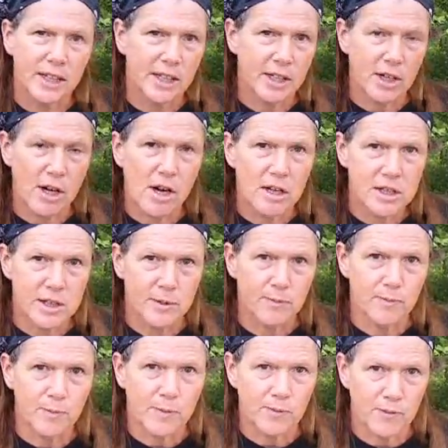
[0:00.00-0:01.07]
did an
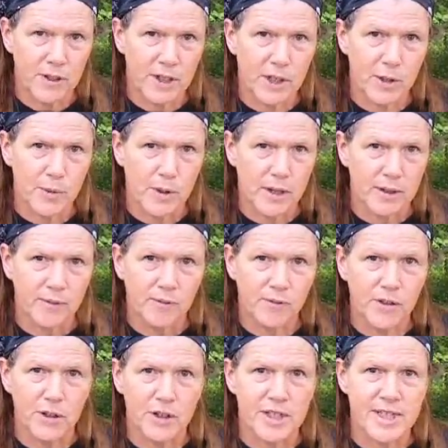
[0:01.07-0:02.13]
awesome video on
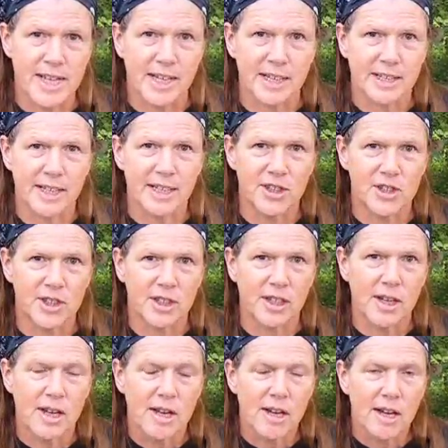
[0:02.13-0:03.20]
field sanitation.